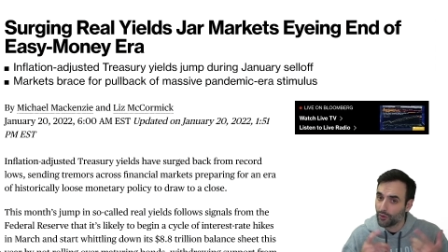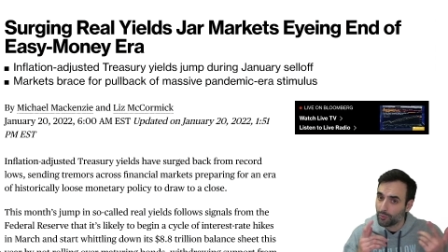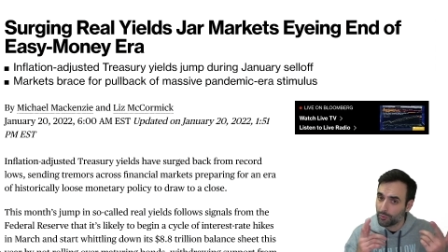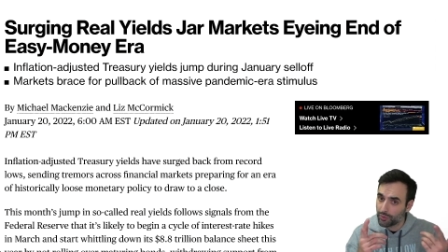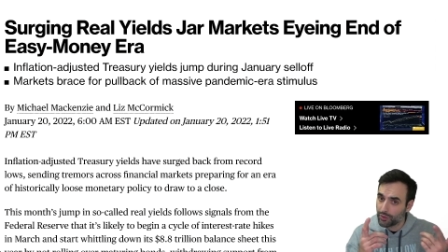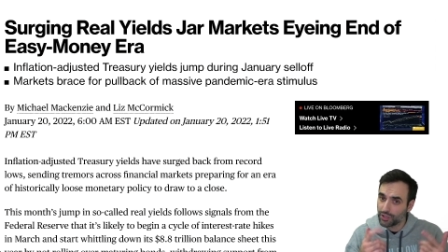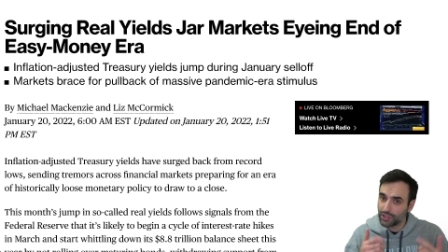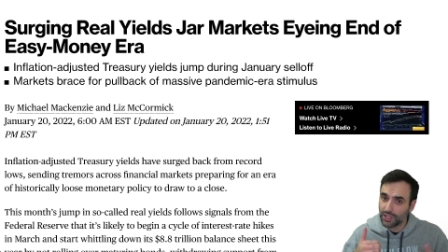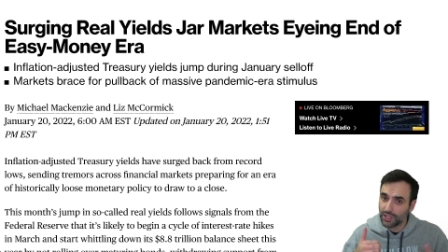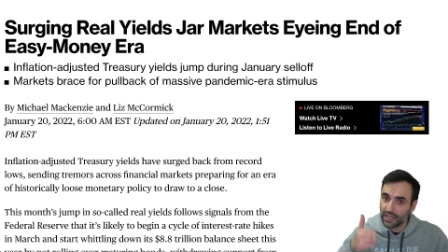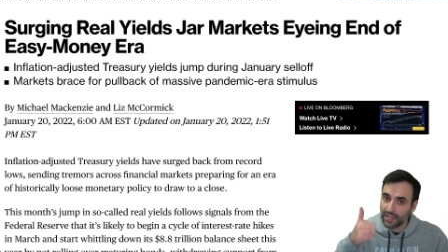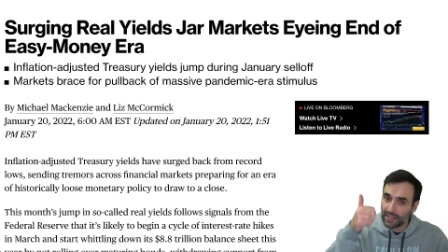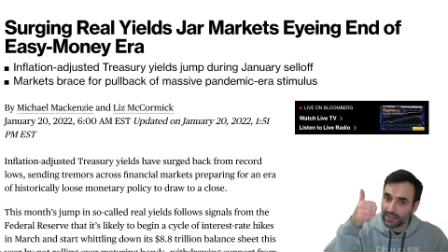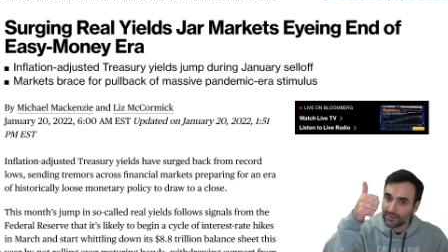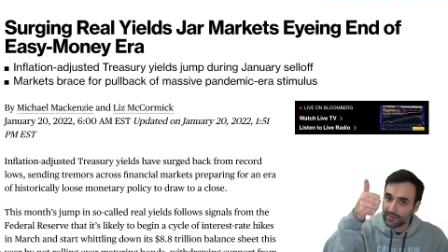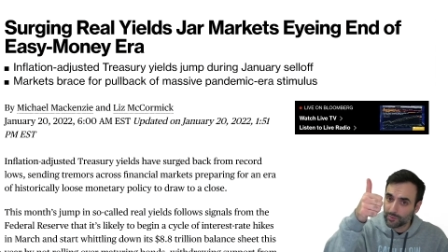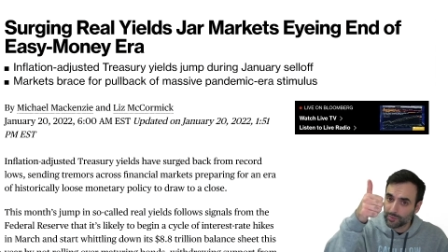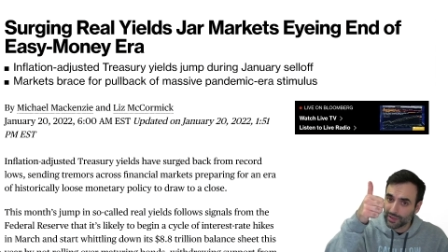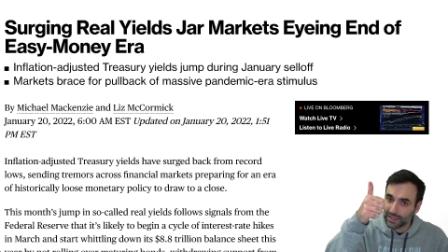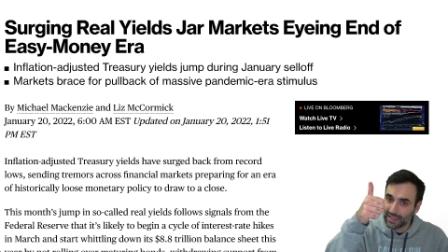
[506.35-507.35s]
you appreciate
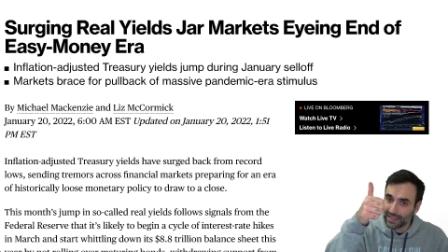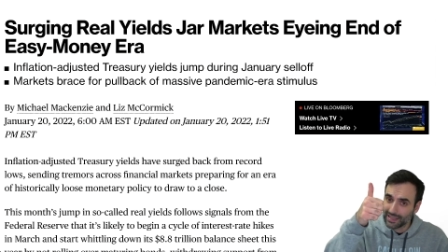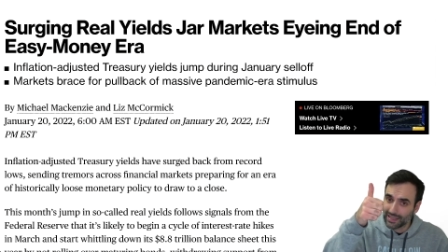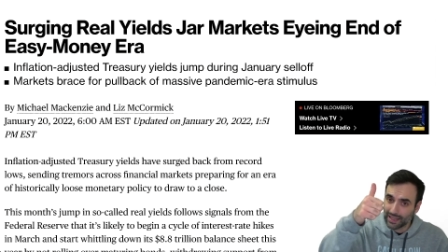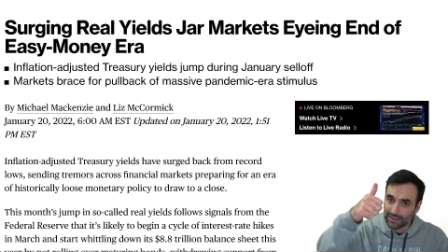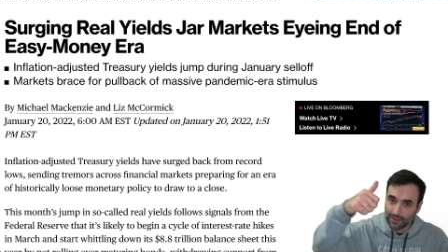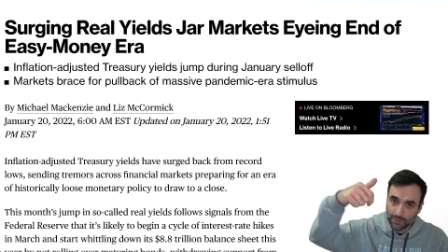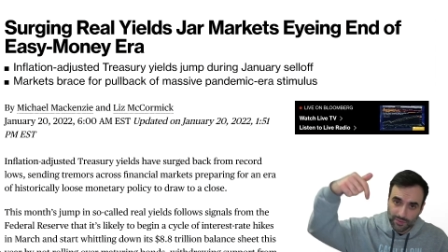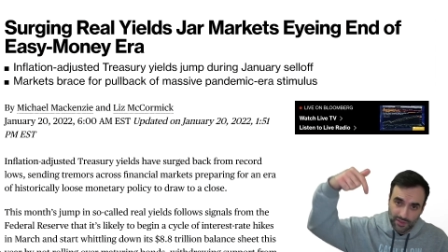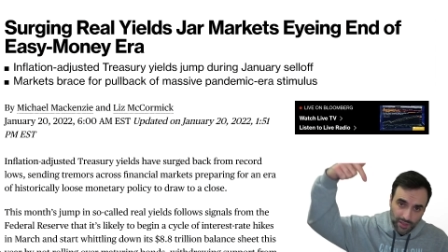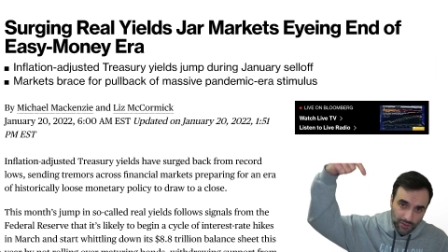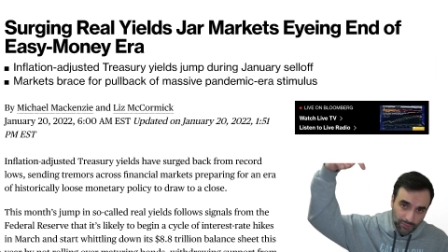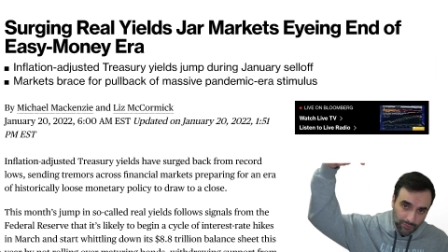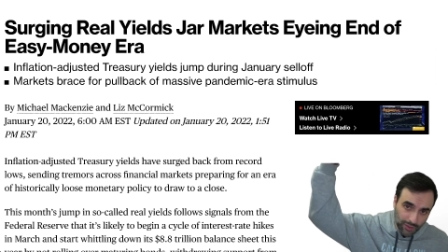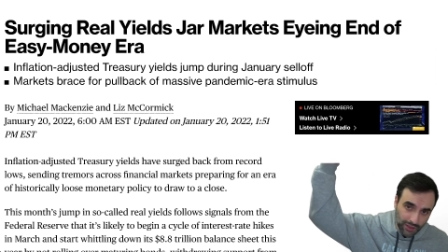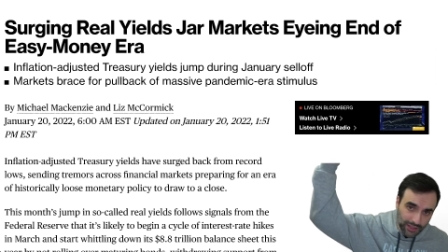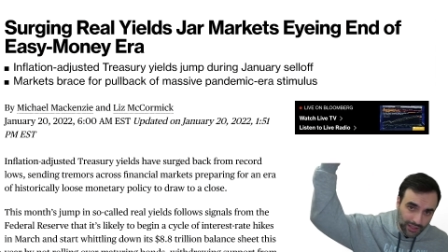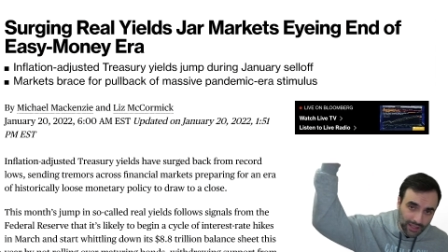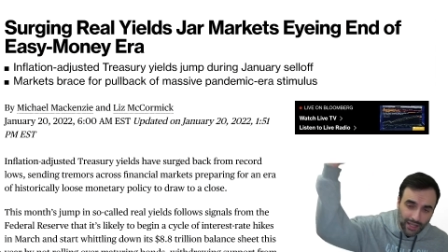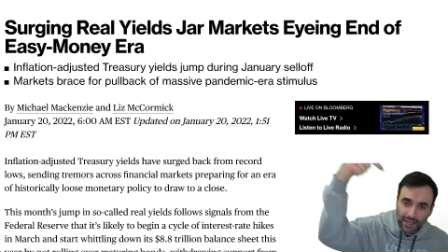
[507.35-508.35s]
it simply hit that thumbs
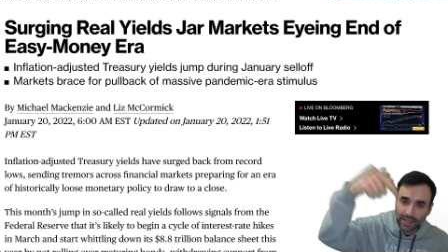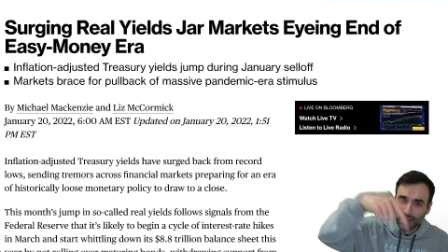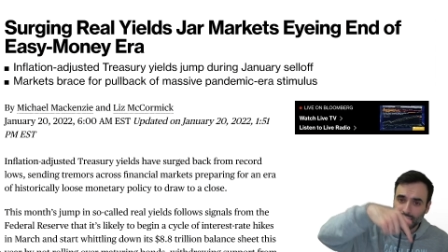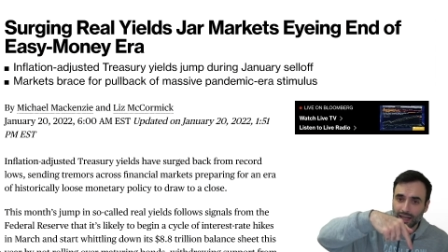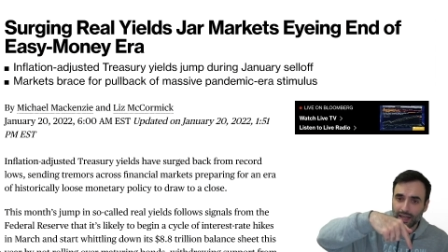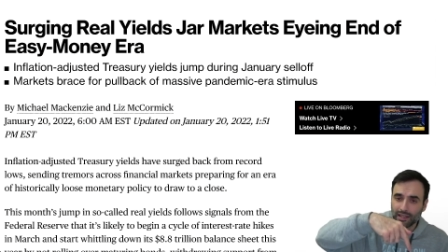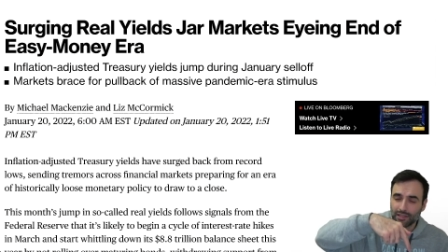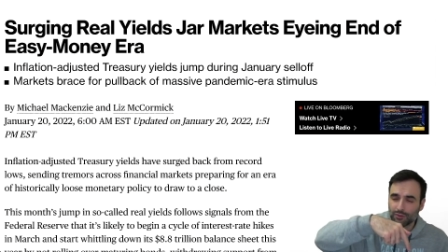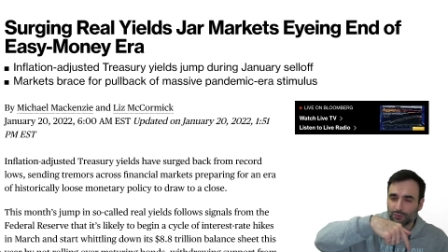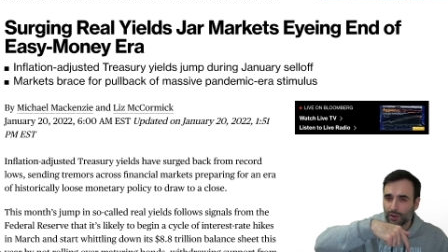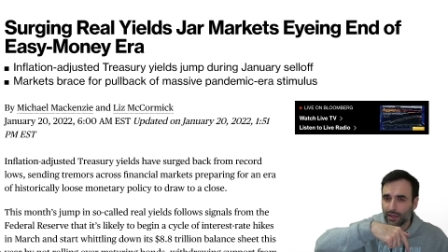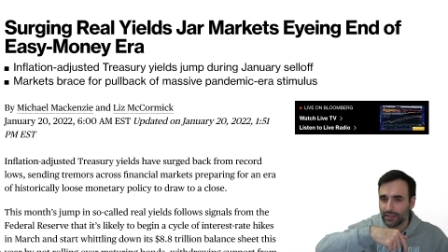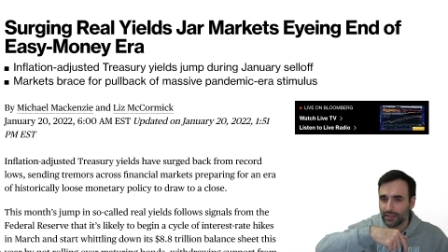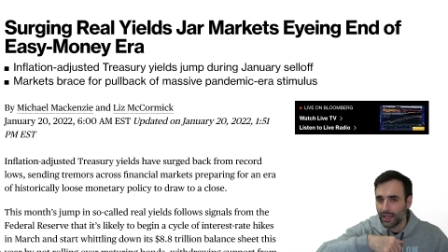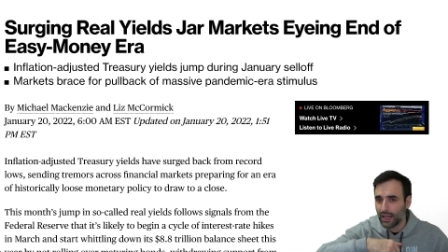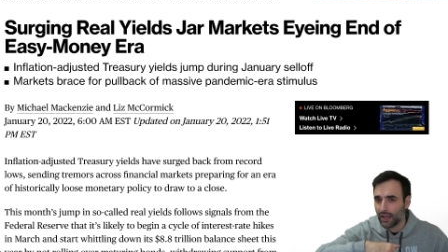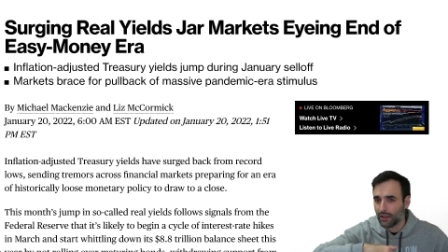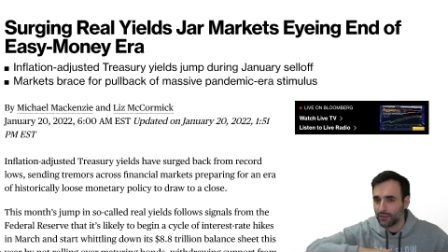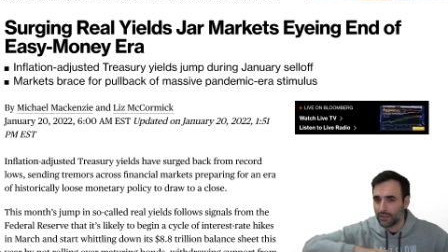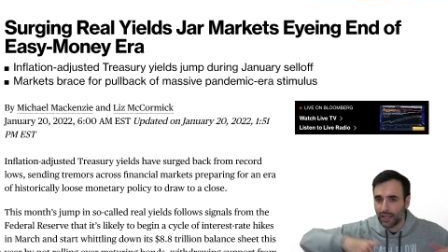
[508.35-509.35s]
up button it's
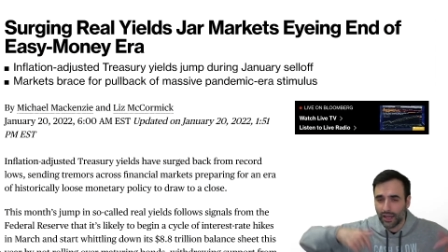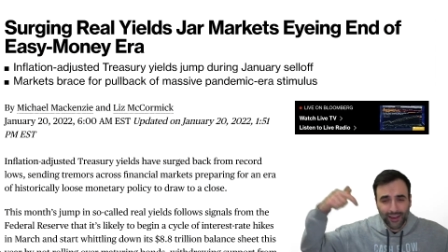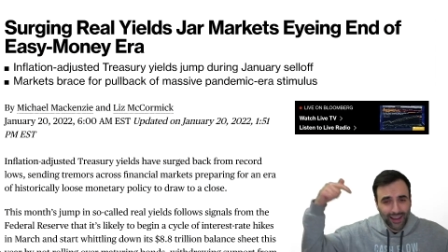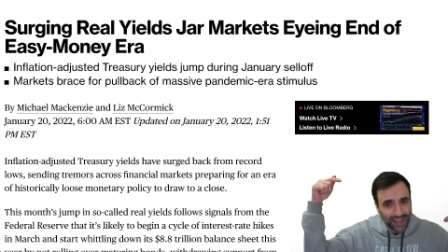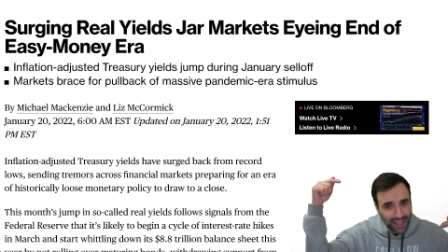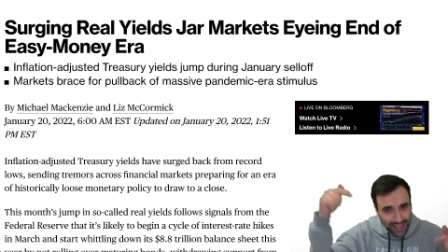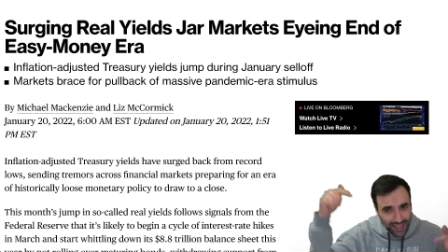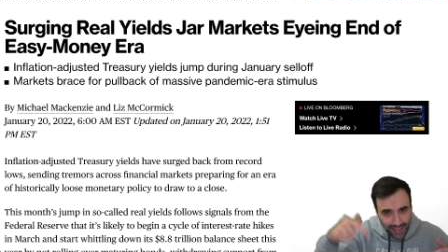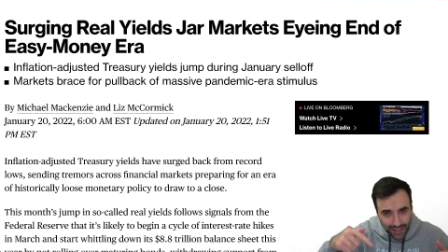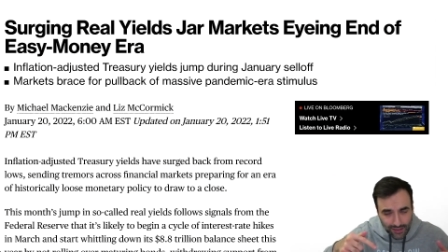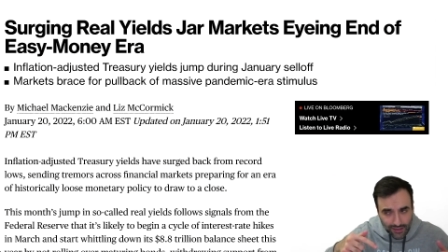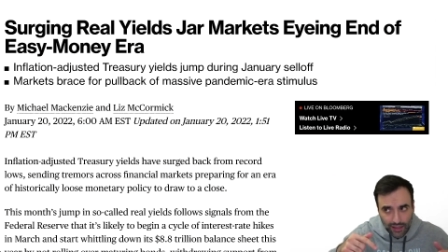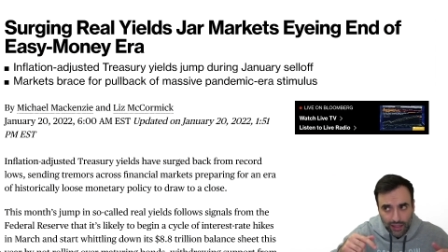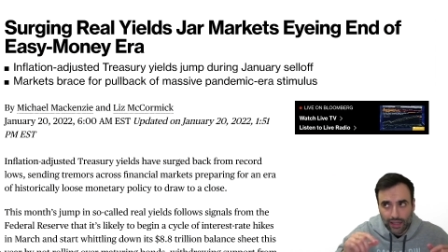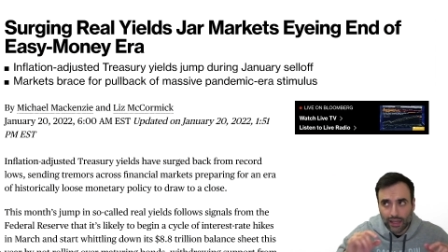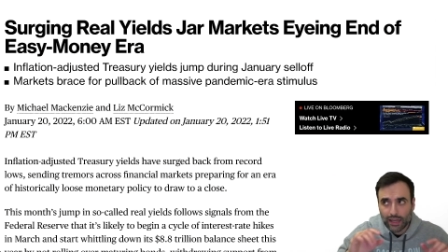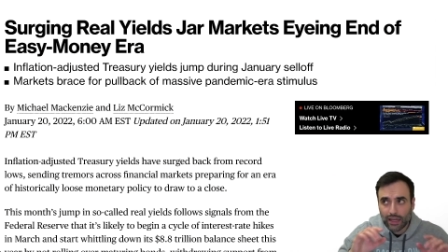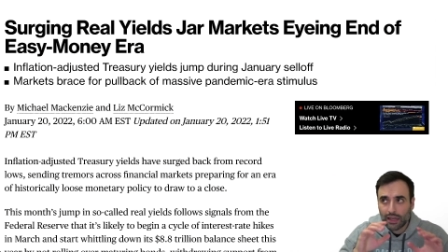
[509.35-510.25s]
right down there hit it